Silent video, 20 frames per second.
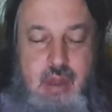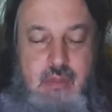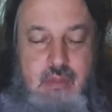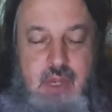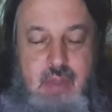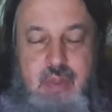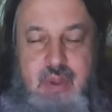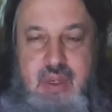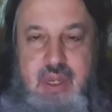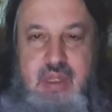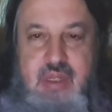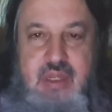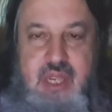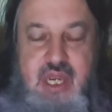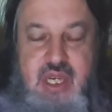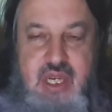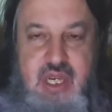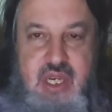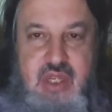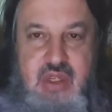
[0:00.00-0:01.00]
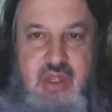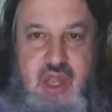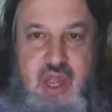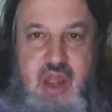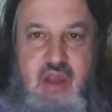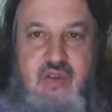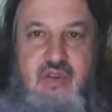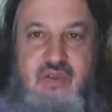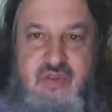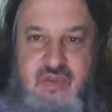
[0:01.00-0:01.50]
my pronunciation is
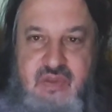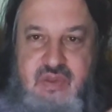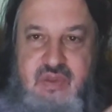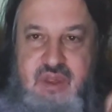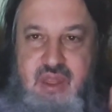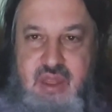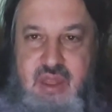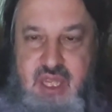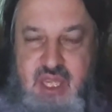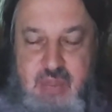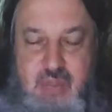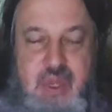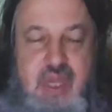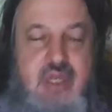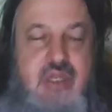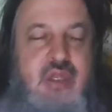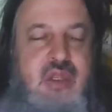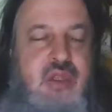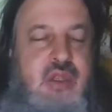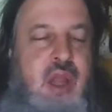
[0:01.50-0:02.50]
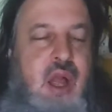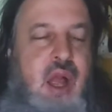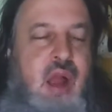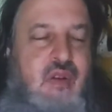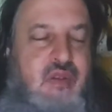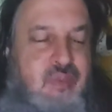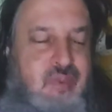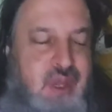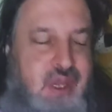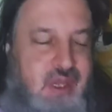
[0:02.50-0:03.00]
off, the speech is
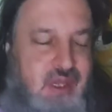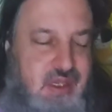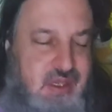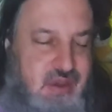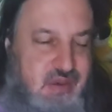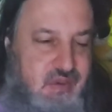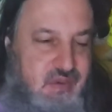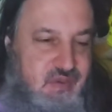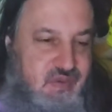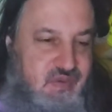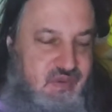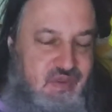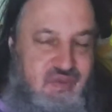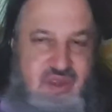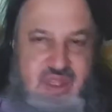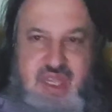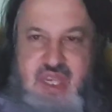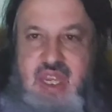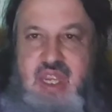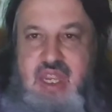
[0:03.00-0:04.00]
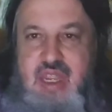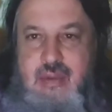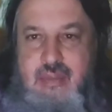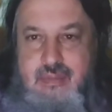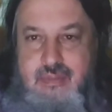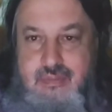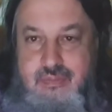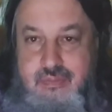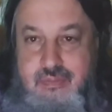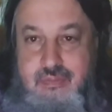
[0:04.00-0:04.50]
off because of the fatigue.
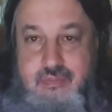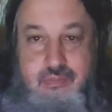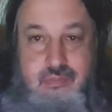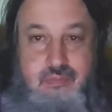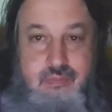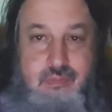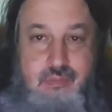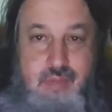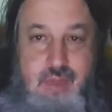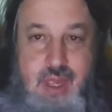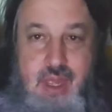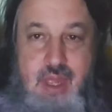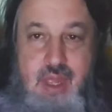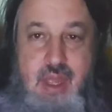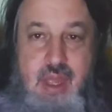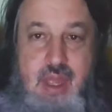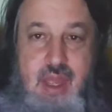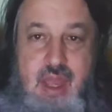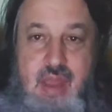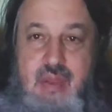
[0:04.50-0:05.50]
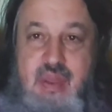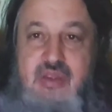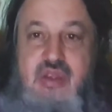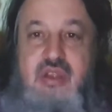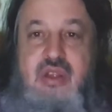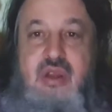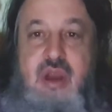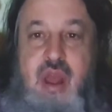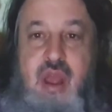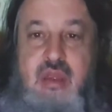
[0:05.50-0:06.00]
And this
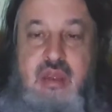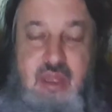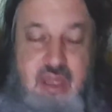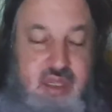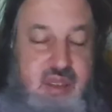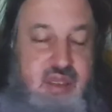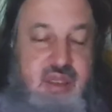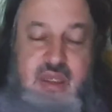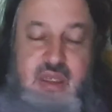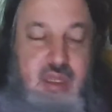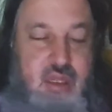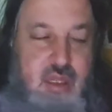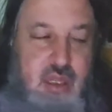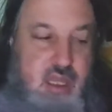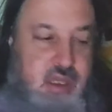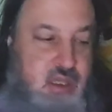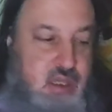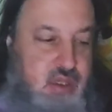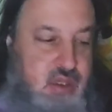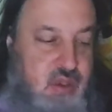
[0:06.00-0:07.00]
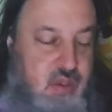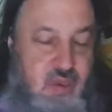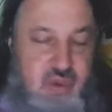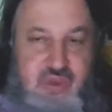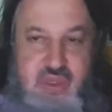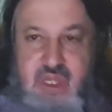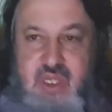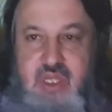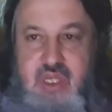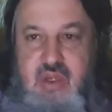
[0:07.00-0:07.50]
is constant. This is this is
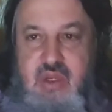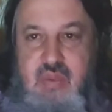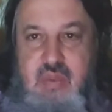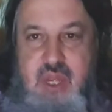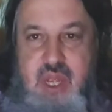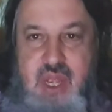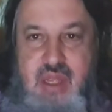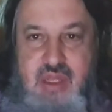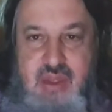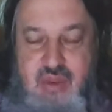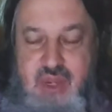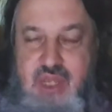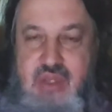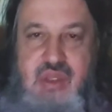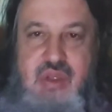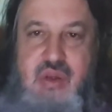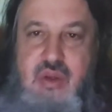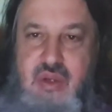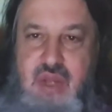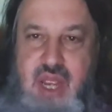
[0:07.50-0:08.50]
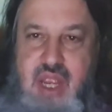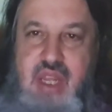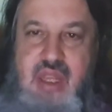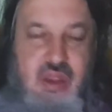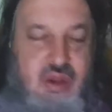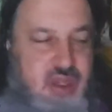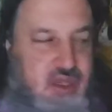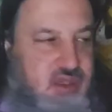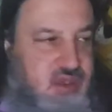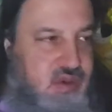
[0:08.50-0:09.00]
almost continuous because there is no
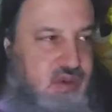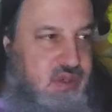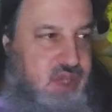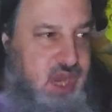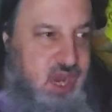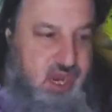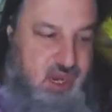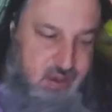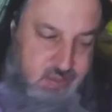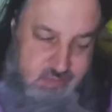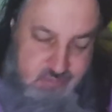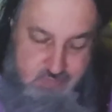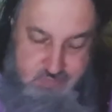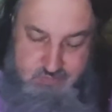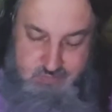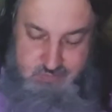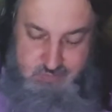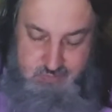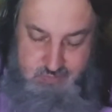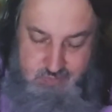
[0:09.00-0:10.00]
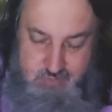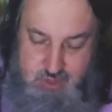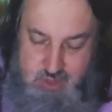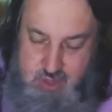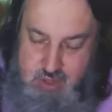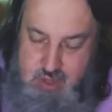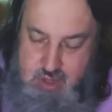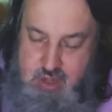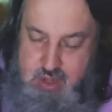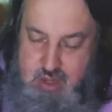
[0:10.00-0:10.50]
night, there is no day.
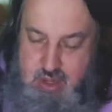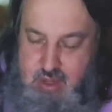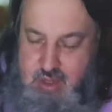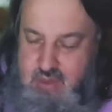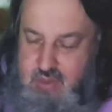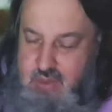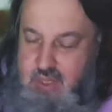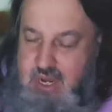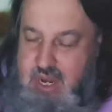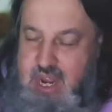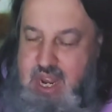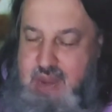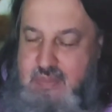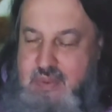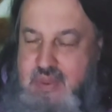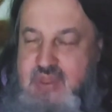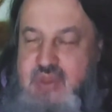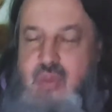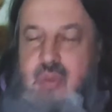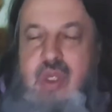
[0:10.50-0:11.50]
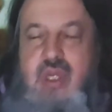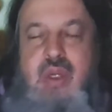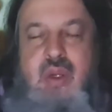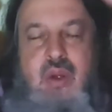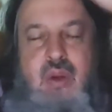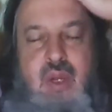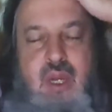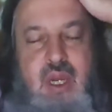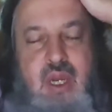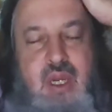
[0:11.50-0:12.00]
And this is what happens when
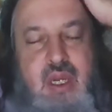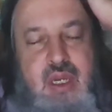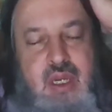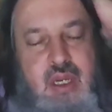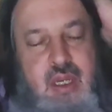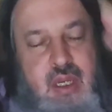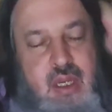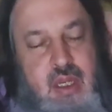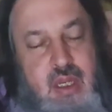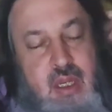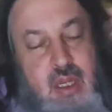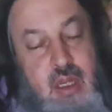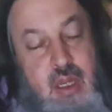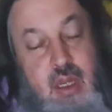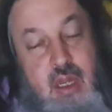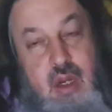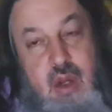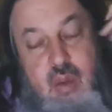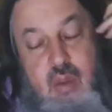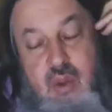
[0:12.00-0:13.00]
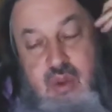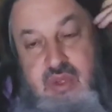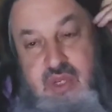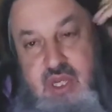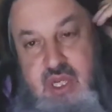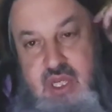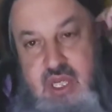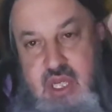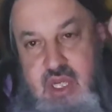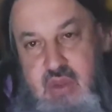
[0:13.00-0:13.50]
you're in an
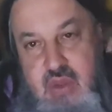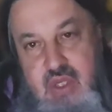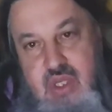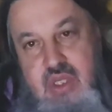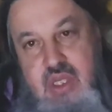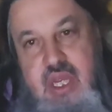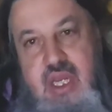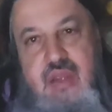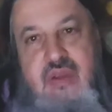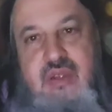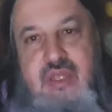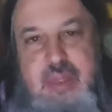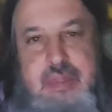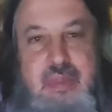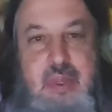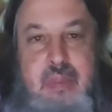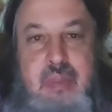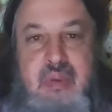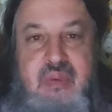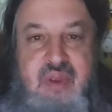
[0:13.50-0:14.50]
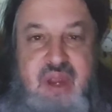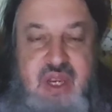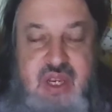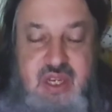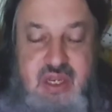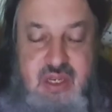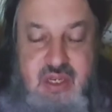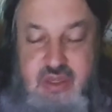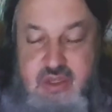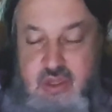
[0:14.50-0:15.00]
almost continuous state of sleep
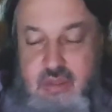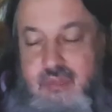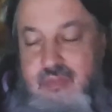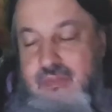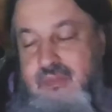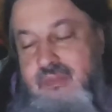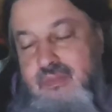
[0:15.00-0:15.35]
deprivation. So,